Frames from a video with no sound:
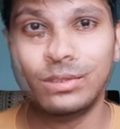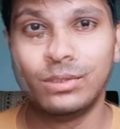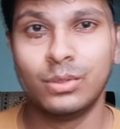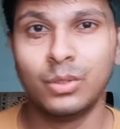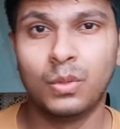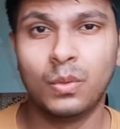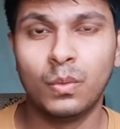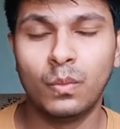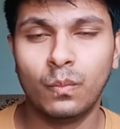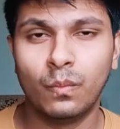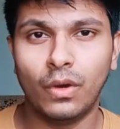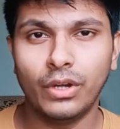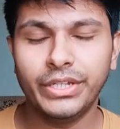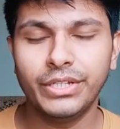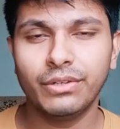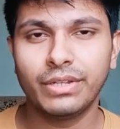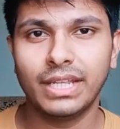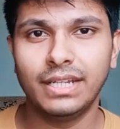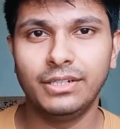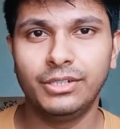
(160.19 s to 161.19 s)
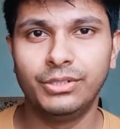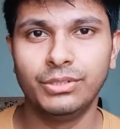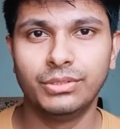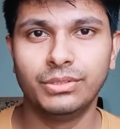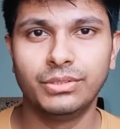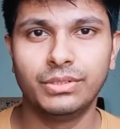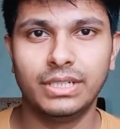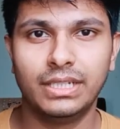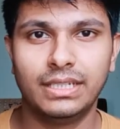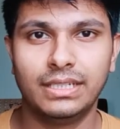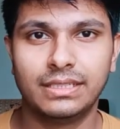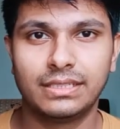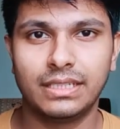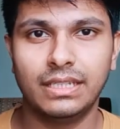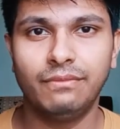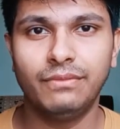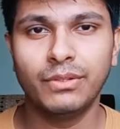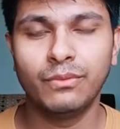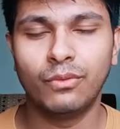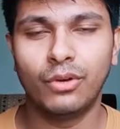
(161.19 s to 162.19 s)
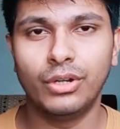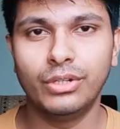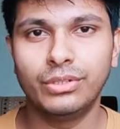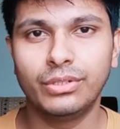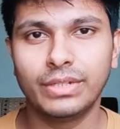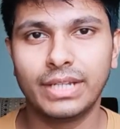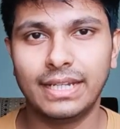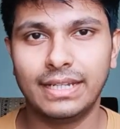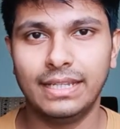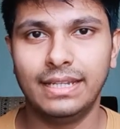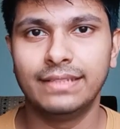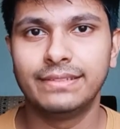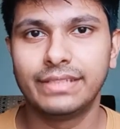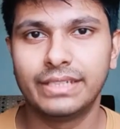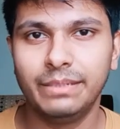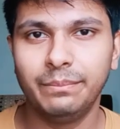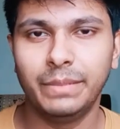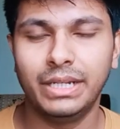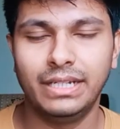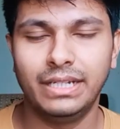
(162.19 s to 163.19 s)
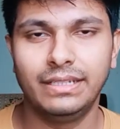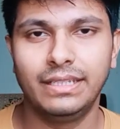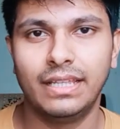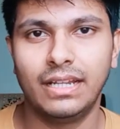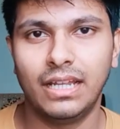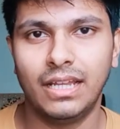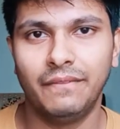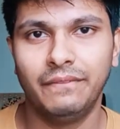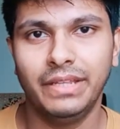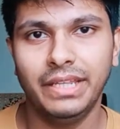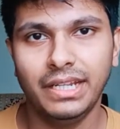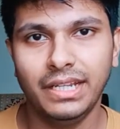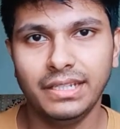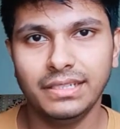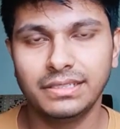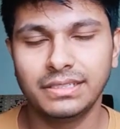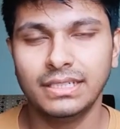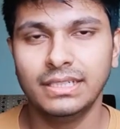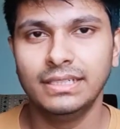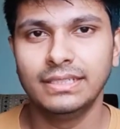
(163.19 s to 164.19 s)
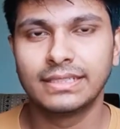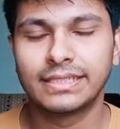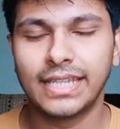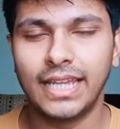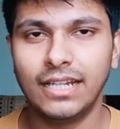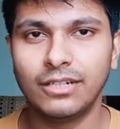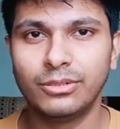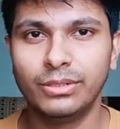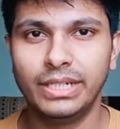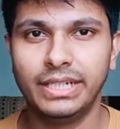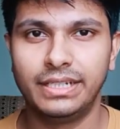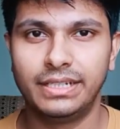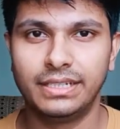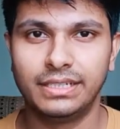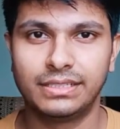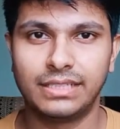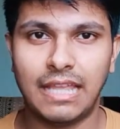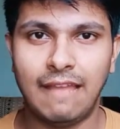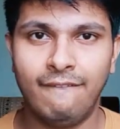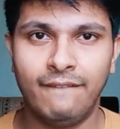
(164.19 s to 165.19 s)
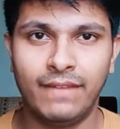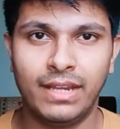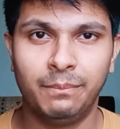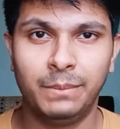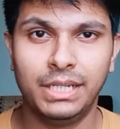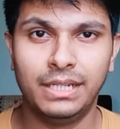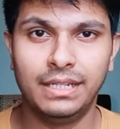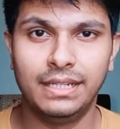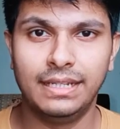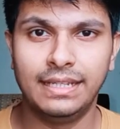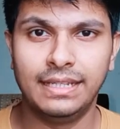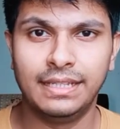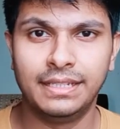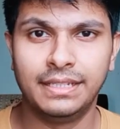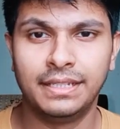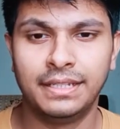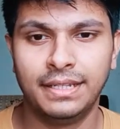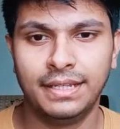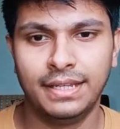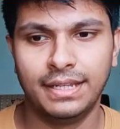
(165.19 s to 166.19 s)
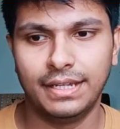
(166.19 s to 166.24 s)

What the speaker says: So what you can do is, if you want to get an estimate, there are various calculators available in